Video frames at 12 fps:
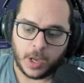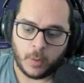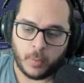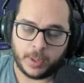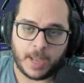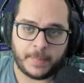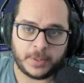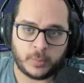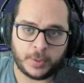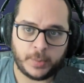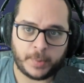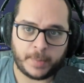What happens
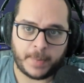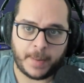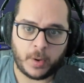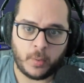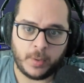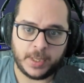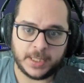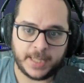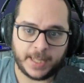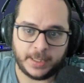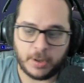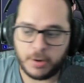with Supermemo is
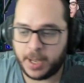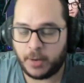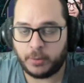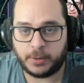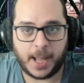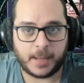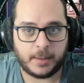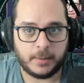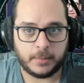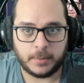that, okay, good luck.